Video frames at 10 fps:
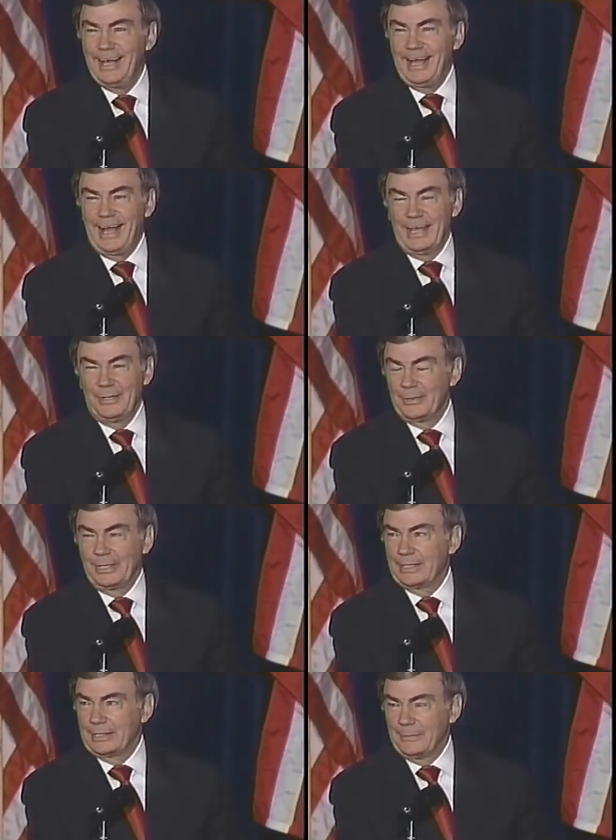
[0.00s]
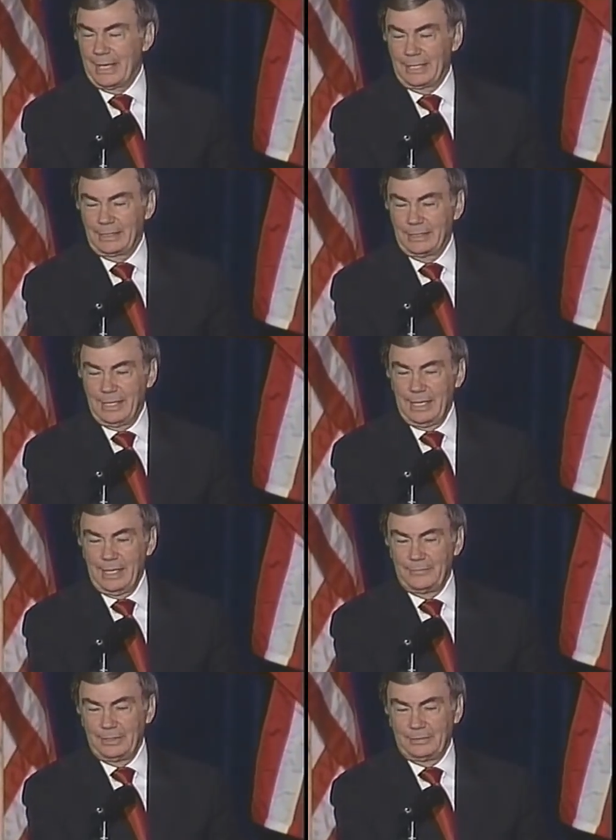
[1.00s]
I don't know anything about it.
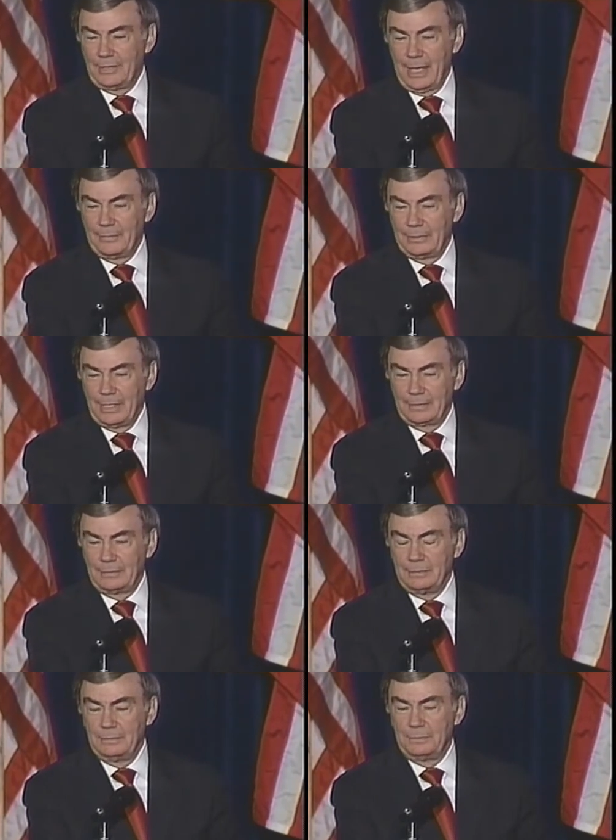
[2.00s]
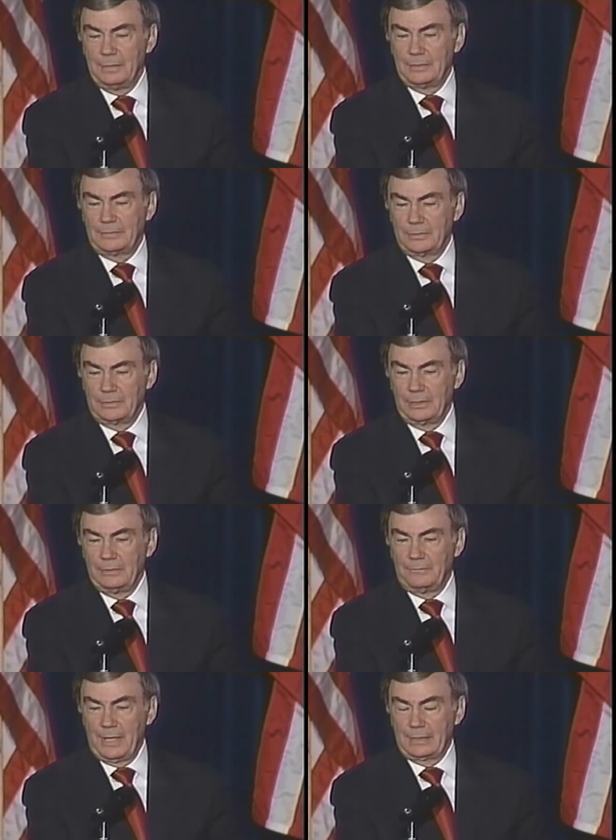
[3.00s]
I haven't examined that
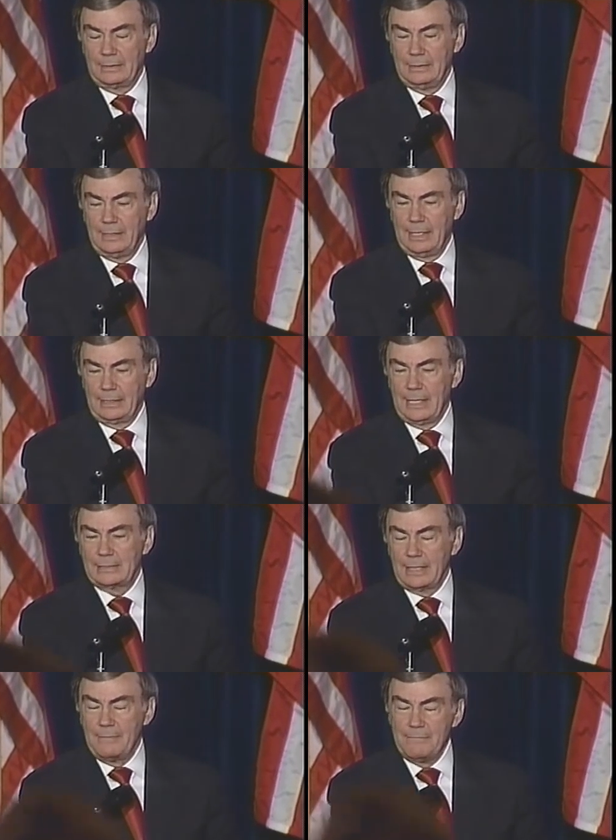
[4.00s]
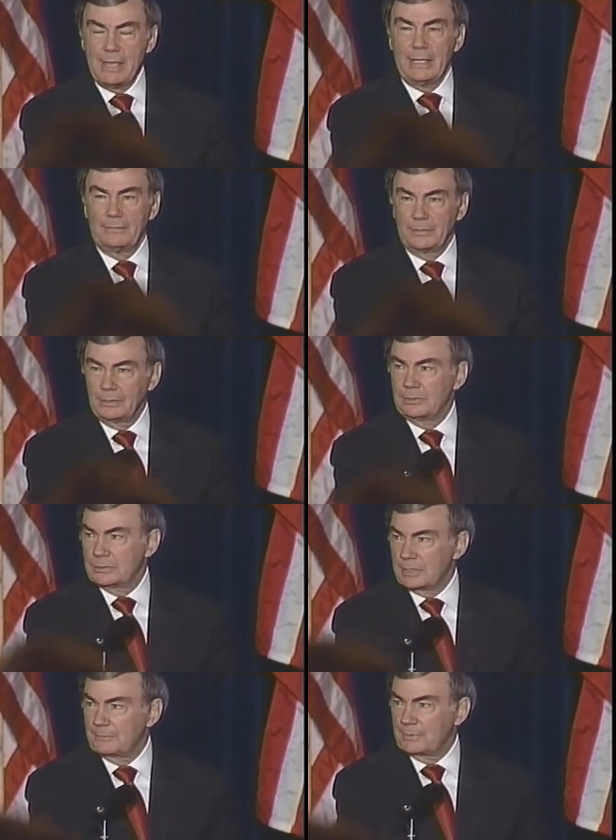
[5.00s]
story. In fact, I guess I may have
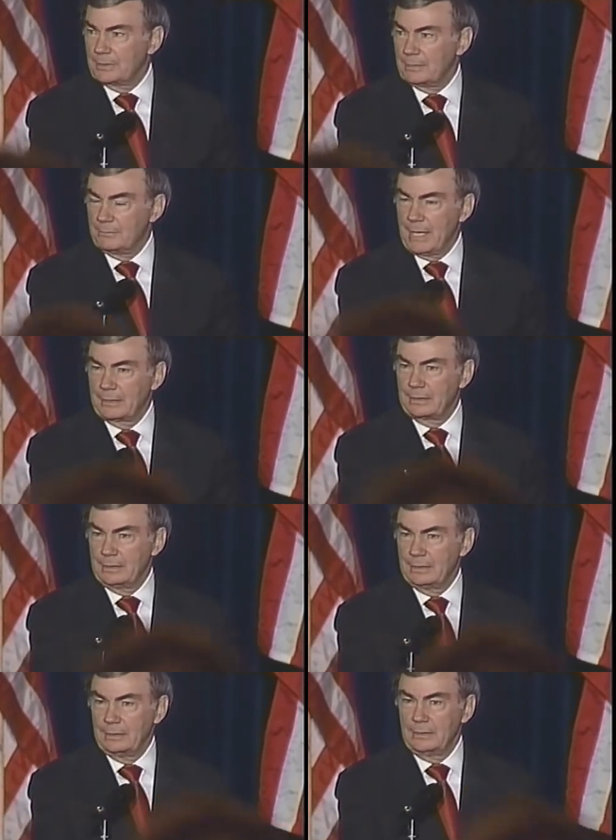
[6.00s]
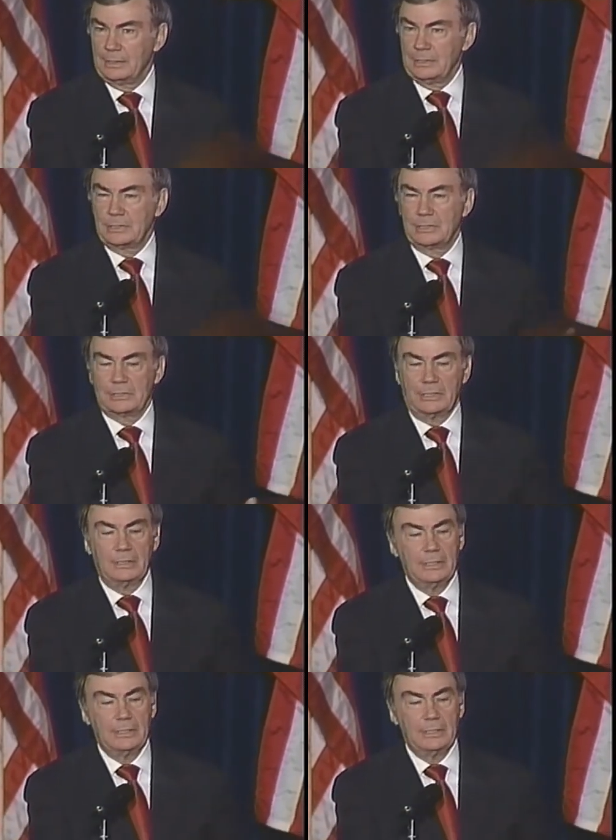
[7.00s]
heard something about the thesis that...